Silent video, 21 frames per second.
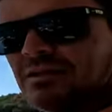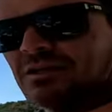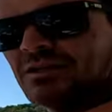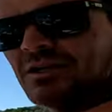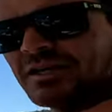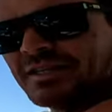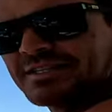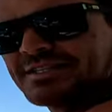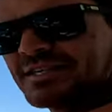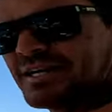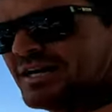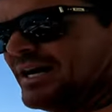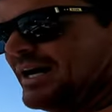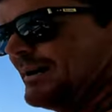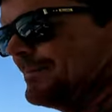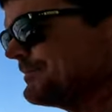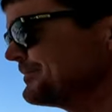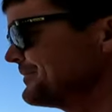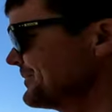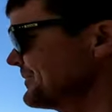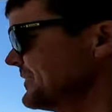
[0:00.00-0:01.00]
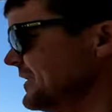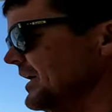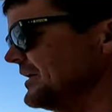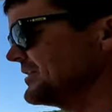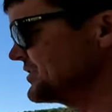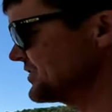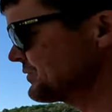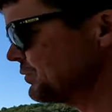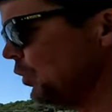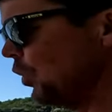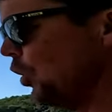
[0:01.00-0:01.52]
like um, it
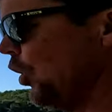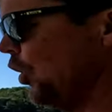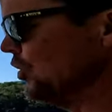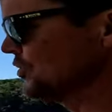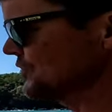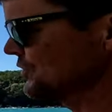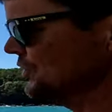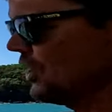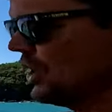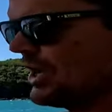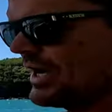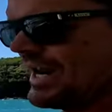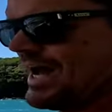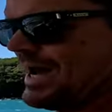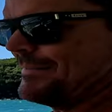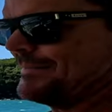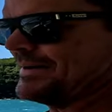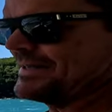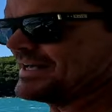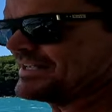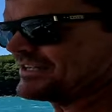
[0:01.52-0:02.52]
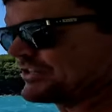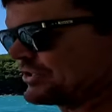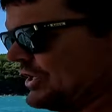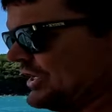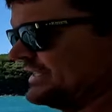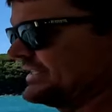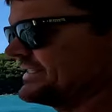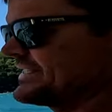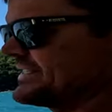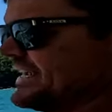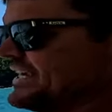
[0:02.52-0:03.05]
just walls right up at a
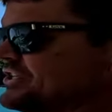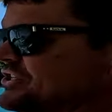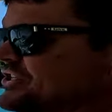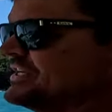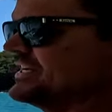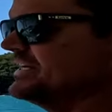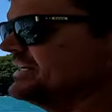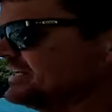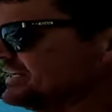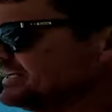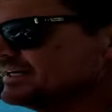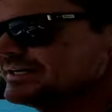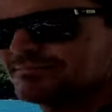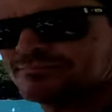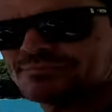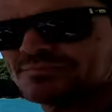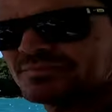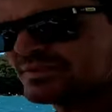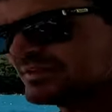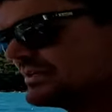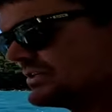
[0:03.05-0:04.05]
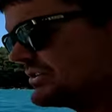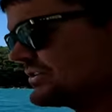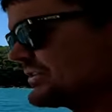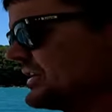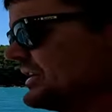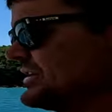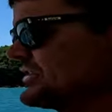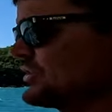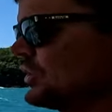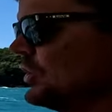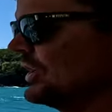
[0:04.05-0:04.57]
certain section. Just going
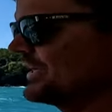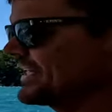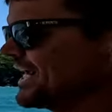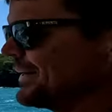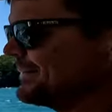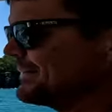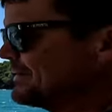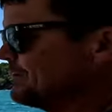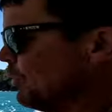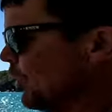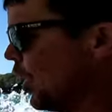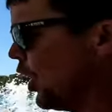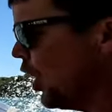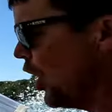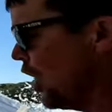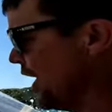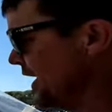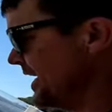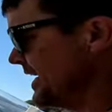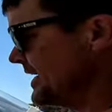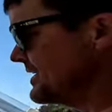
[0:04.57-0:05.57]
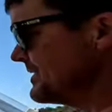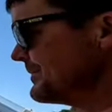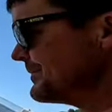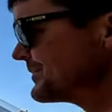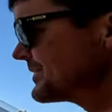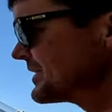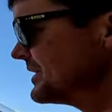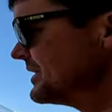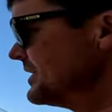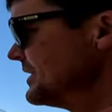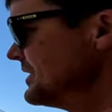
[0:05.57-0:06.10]
to try and come in wide and
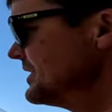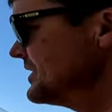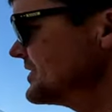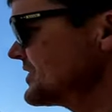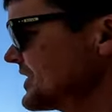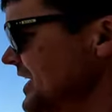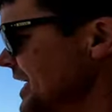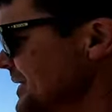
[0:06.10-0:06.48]
just